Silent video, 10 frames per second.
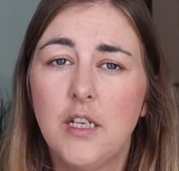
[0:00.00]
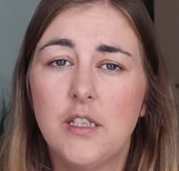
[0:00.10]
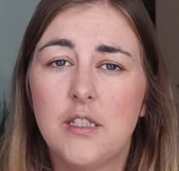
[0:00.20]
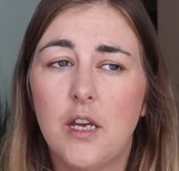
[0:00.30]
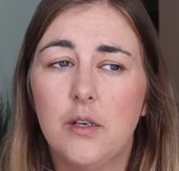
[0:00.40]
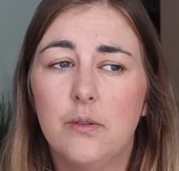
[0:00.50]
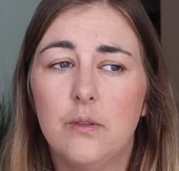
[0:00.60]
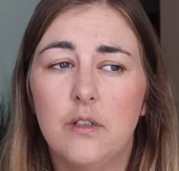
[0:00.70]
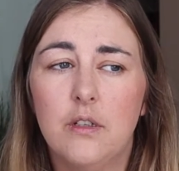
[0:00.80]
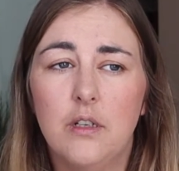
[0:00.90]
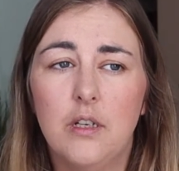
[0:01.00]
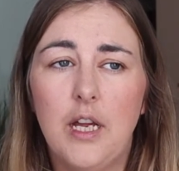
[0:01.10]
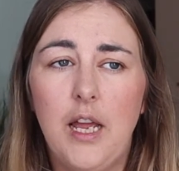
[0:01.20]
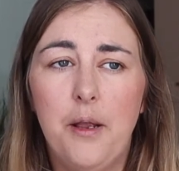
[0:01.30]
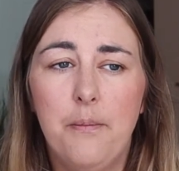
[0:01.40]
So
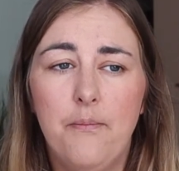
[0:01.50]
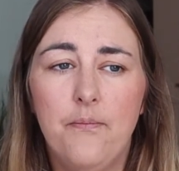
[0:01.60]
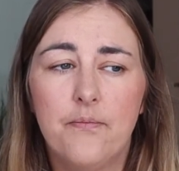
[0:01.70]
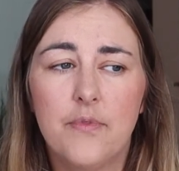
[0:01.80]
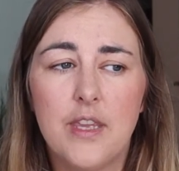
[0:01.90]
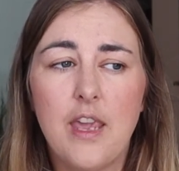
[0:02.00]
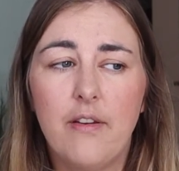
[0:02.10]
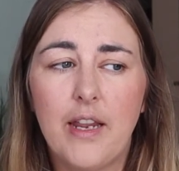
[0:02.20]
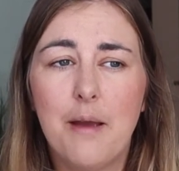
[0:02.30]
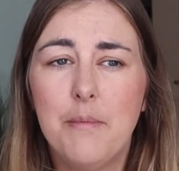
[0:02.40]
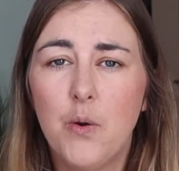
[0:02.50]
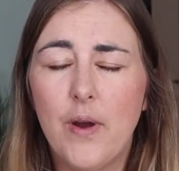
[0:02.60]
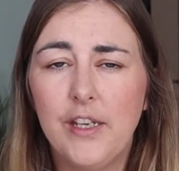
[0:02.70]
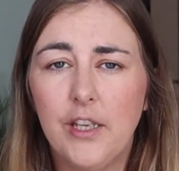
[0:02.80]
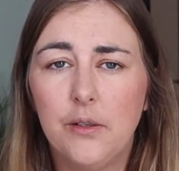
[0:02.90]
yeah, it can be
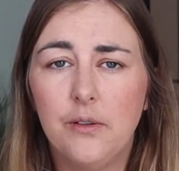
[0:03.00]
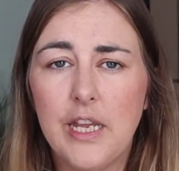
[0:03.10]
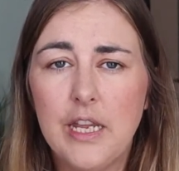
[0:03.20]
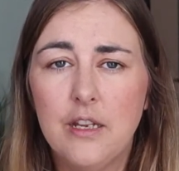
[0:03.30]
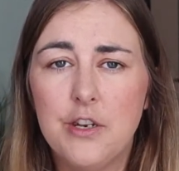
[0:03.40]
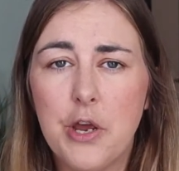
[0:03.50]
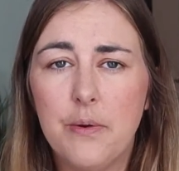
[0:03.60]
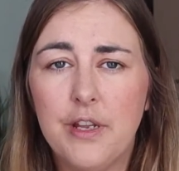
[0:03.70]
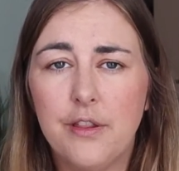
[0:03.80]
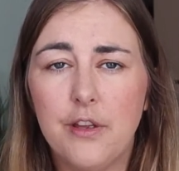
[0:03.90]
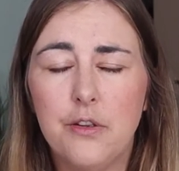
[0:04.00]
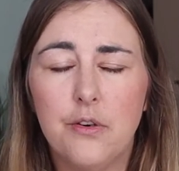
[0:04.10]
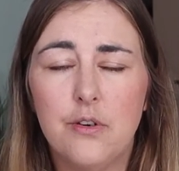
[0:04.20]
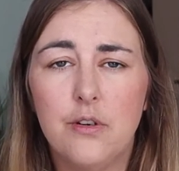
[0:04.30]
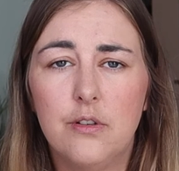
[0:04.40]
quite lonely knowing that
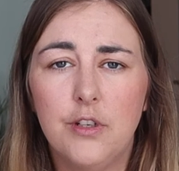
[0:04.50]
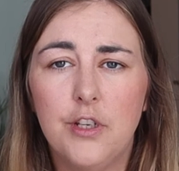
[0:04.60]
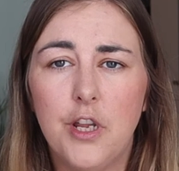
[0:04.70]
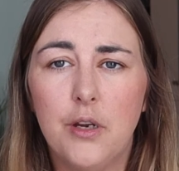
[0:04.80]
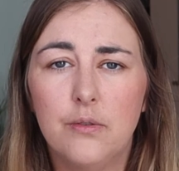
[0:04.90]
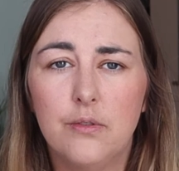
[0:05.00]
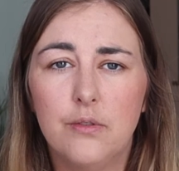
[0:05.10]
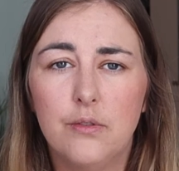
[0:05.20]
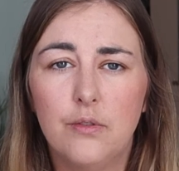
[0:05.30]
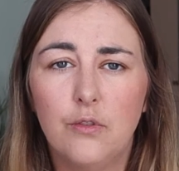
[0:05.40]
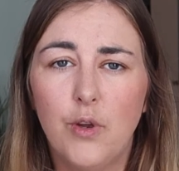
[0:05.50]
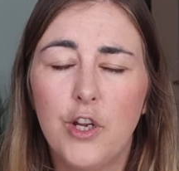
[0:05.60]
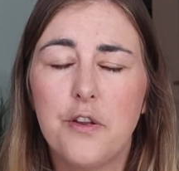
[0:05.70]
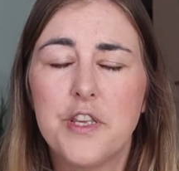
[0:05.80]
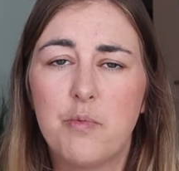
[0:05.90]
you're, you know,
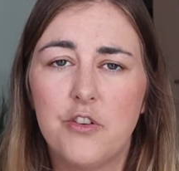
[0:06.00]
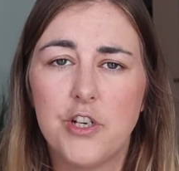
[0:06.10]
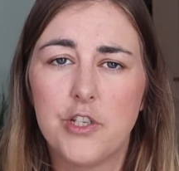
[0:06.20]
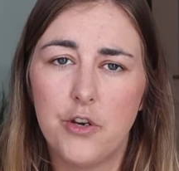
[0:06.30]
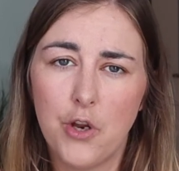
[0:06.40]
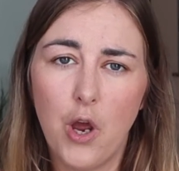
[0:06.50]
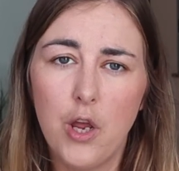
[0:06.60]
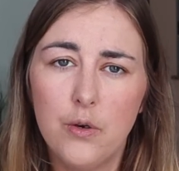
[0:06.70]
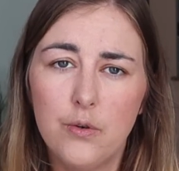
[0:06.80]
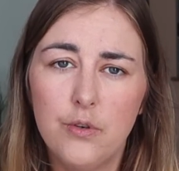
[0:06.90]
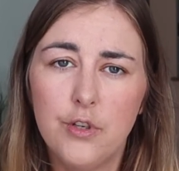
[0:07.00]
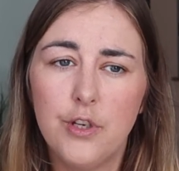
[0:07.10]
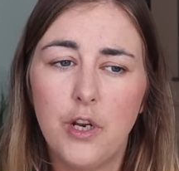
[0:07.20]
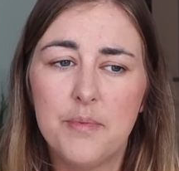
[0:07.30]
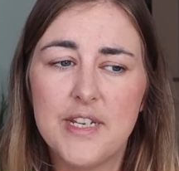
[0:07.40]
working on this project on your own.
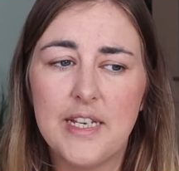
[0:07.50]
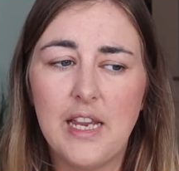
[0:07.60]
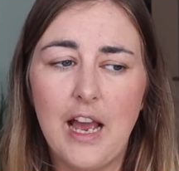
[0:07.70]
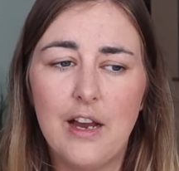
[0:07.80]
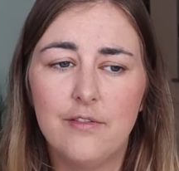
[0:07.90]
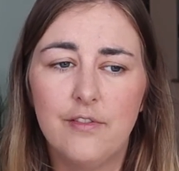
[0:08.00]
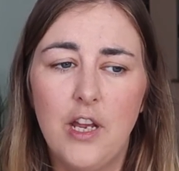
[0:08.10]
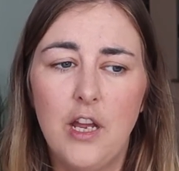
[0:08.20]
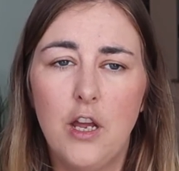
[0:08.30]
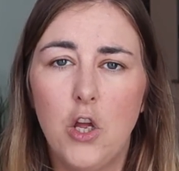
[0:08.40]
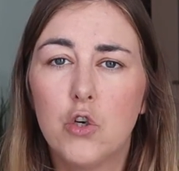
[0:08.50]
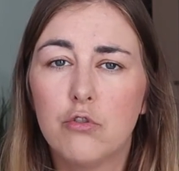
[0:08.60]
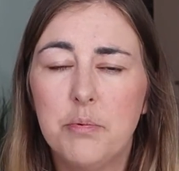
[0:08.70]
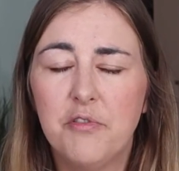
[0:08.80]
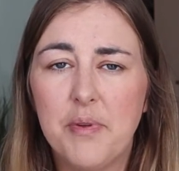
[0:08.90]
You don't particularly have a
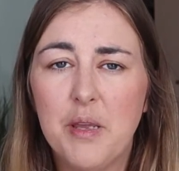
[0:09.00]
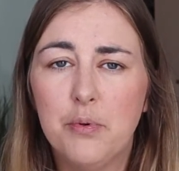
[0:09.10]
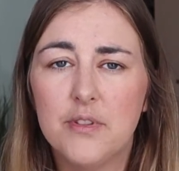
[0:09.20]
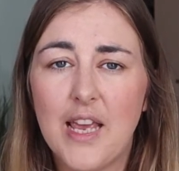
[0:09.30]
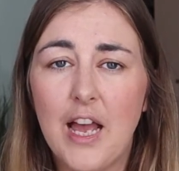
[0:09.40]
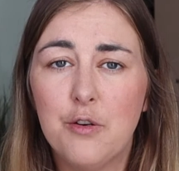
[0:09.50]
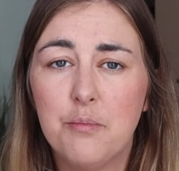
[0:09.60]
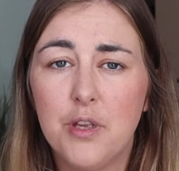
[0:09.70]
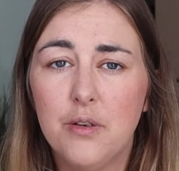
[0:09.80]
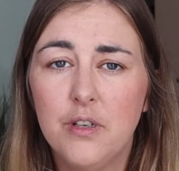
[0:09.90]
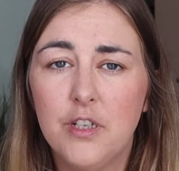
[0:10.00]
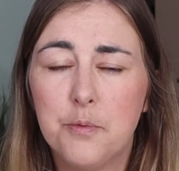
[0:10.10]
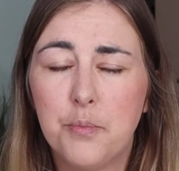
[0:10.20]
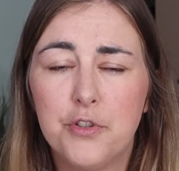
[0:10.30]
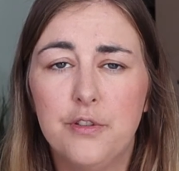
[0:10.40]
group of people to help you and
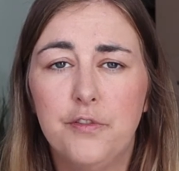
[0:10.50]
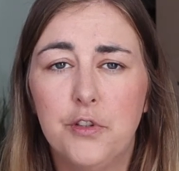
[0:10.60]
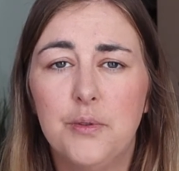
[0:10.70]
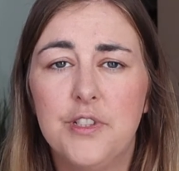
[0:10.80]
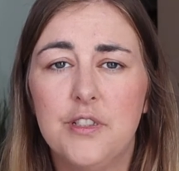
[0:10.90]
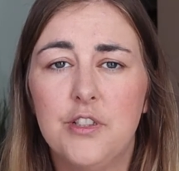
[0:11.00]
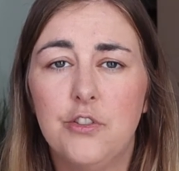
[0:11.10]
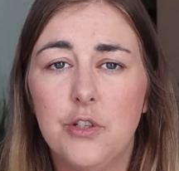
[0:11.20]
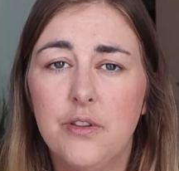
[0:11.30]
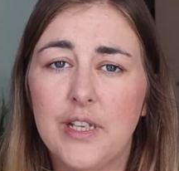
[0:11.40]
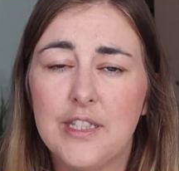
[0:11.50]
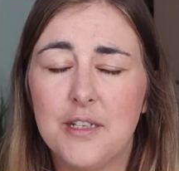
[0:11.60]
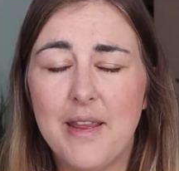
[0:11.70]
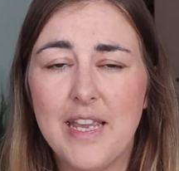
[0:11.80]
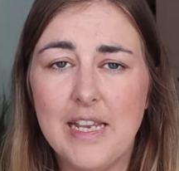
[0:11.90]
to push you forward and to do things
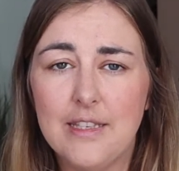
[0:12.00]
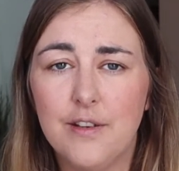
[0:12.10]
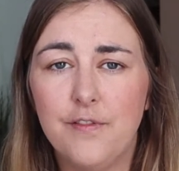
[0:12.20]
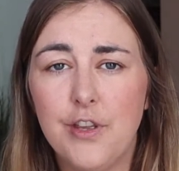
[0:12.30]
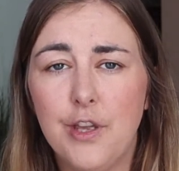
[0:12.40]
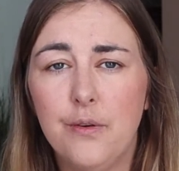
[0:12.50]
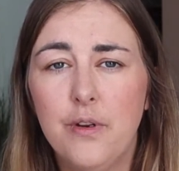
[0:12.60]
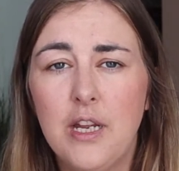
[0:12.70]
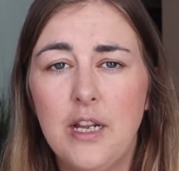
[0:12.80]
to make it easier for you.